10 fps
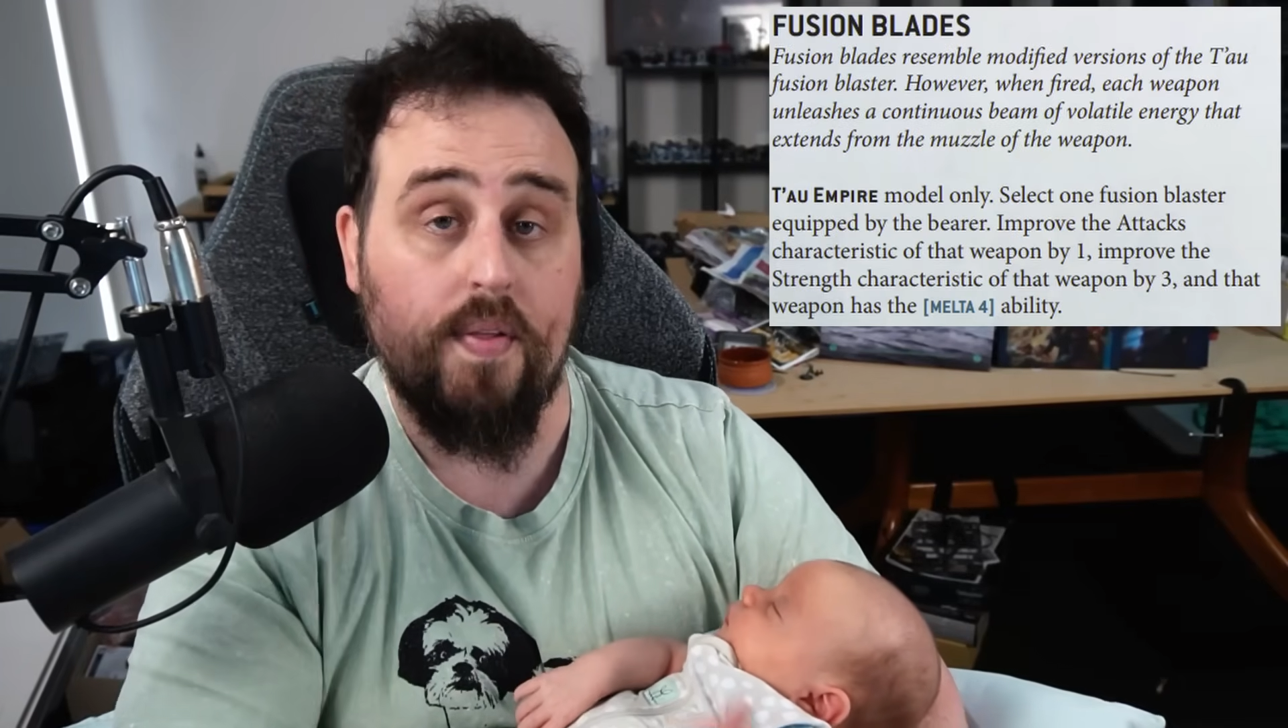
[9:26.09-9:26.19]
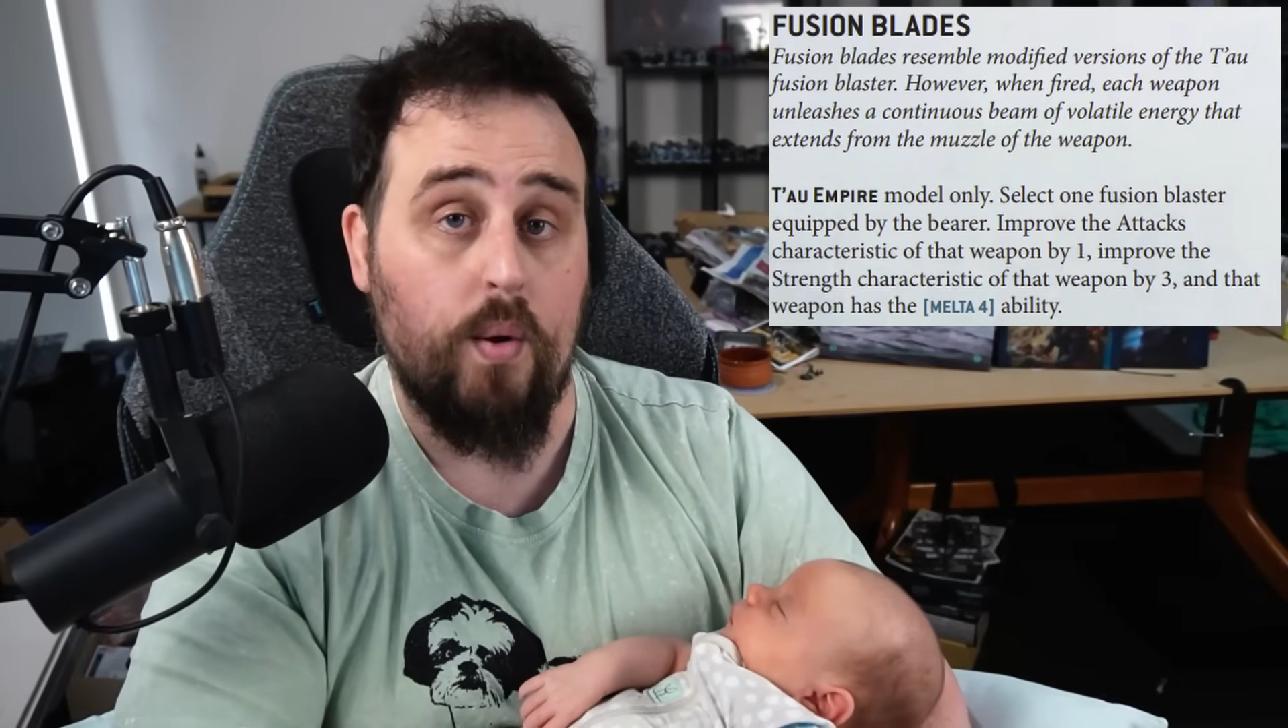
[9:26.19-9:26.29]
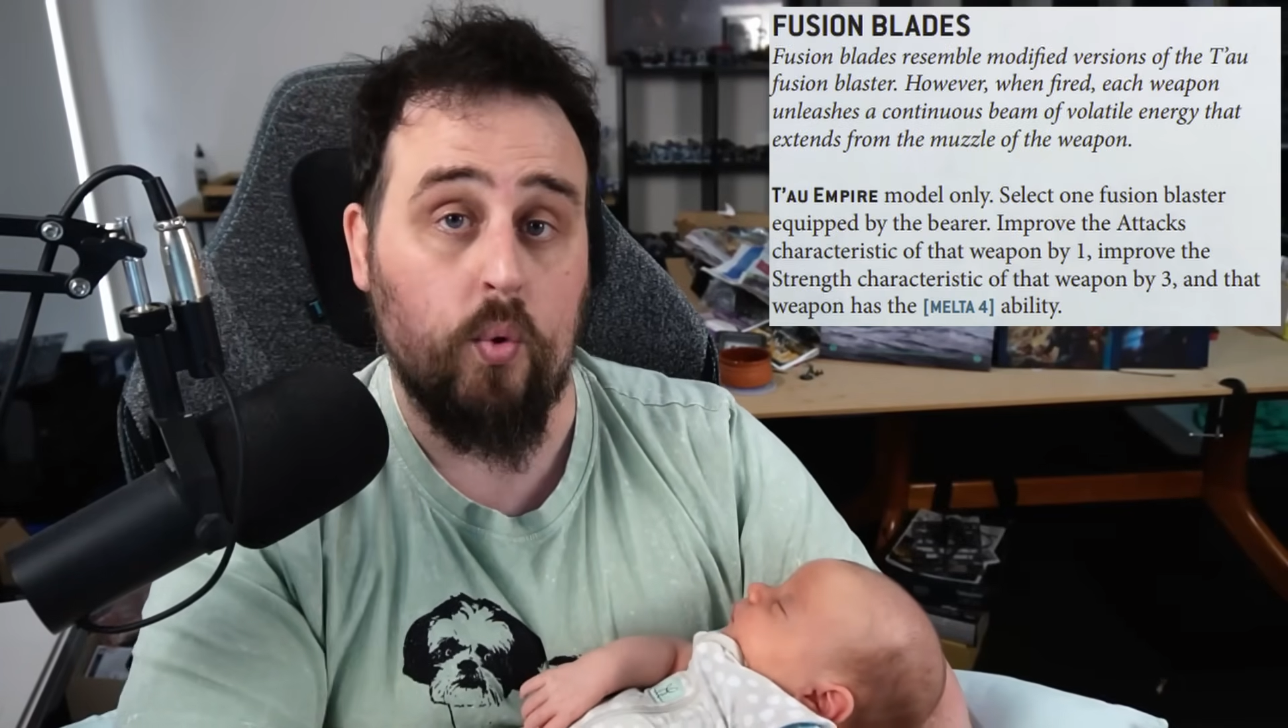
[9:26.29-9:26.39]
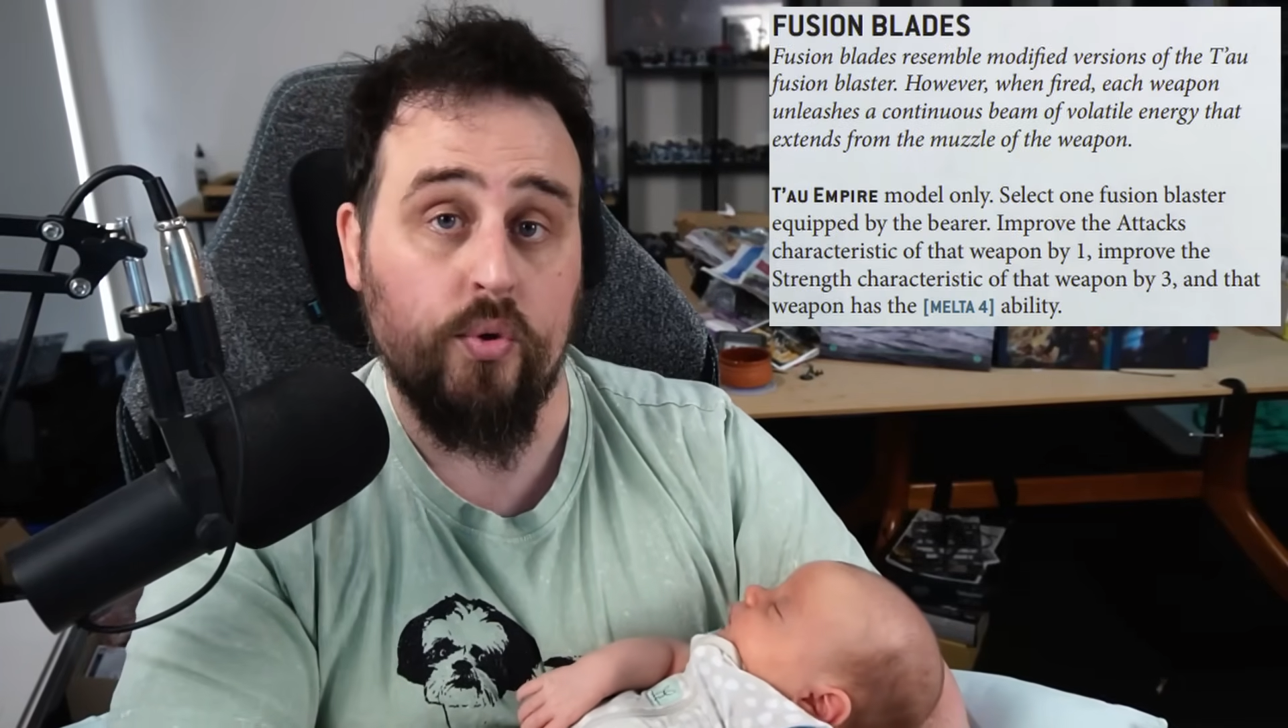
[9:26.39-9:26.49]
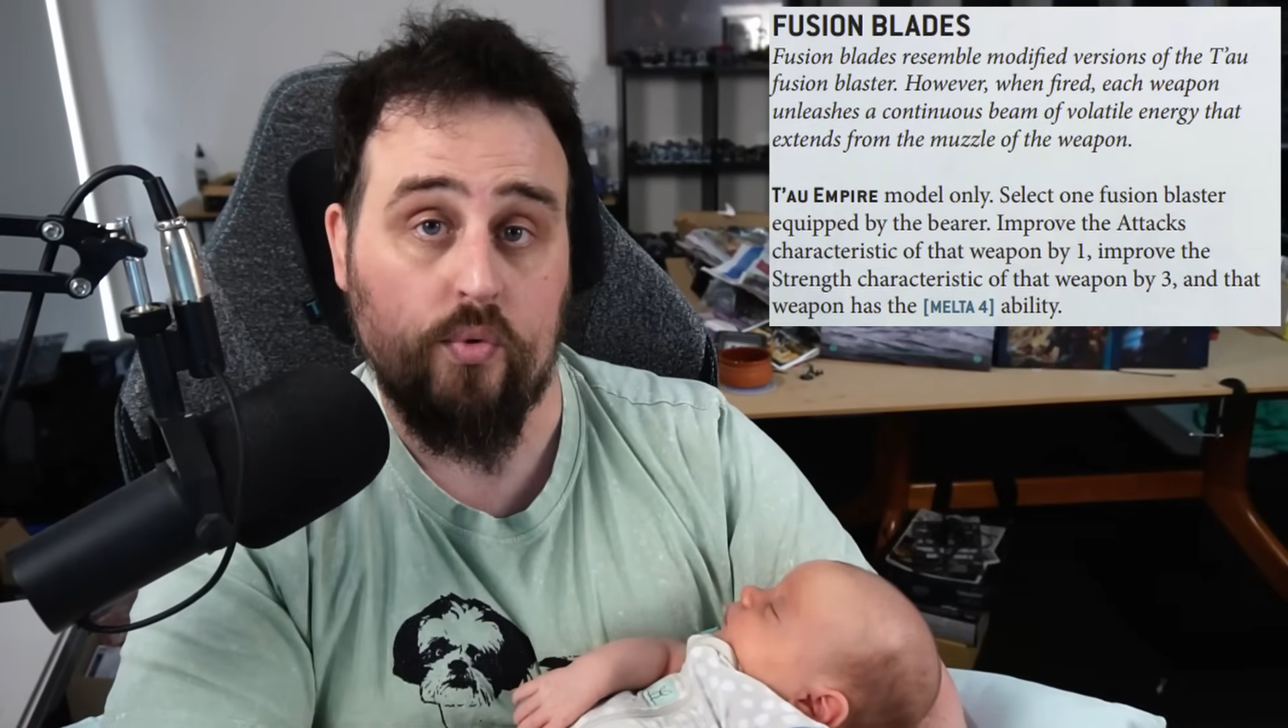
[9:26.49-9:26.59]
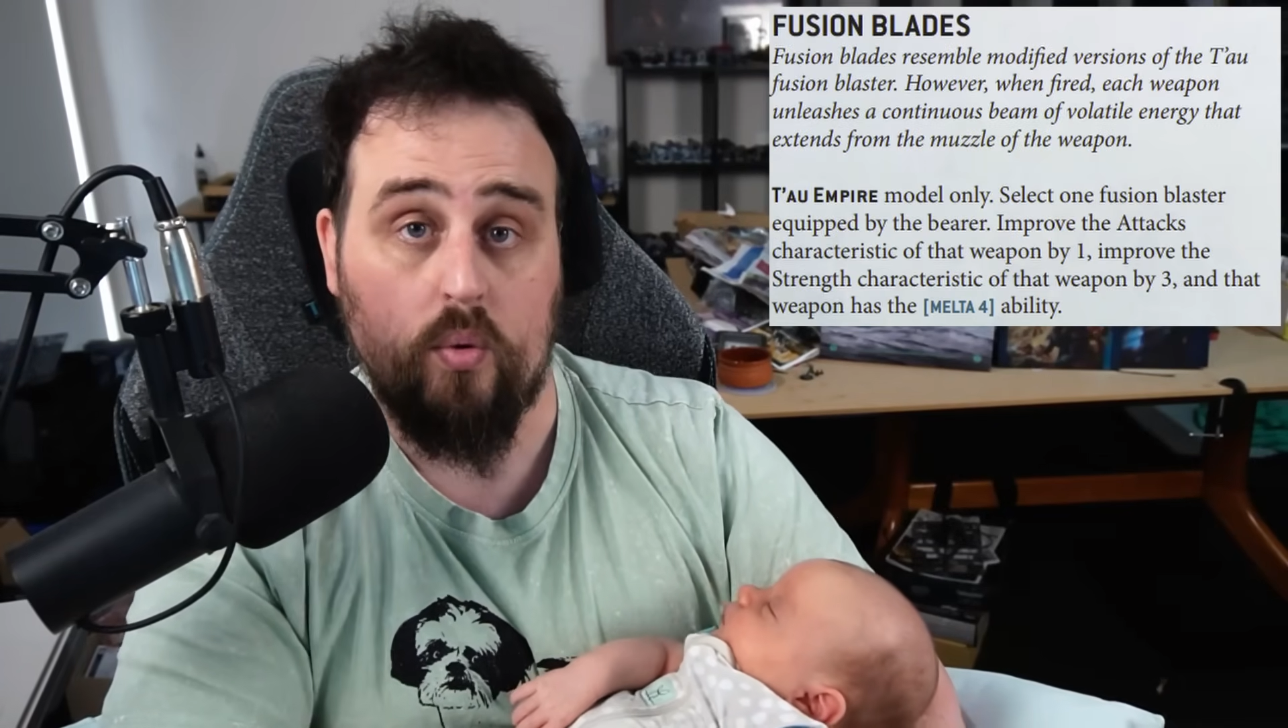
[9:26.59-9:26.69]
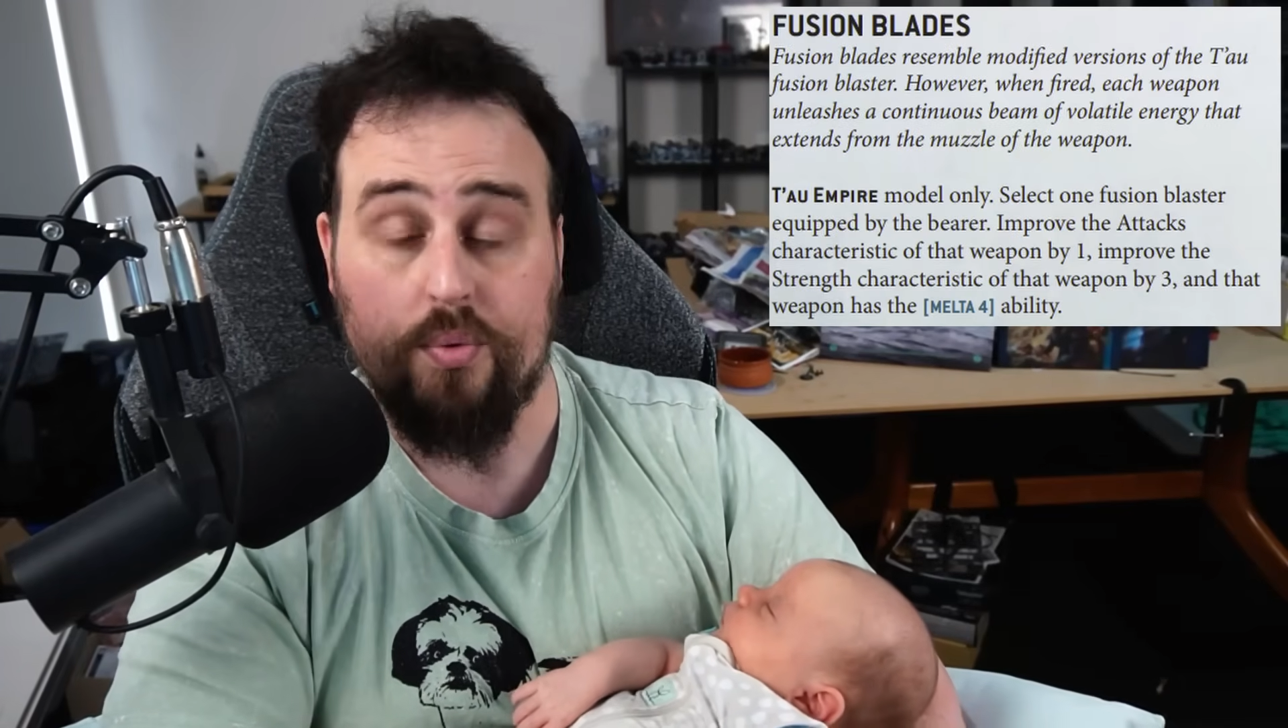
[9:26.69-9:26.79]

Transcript: that wound roll,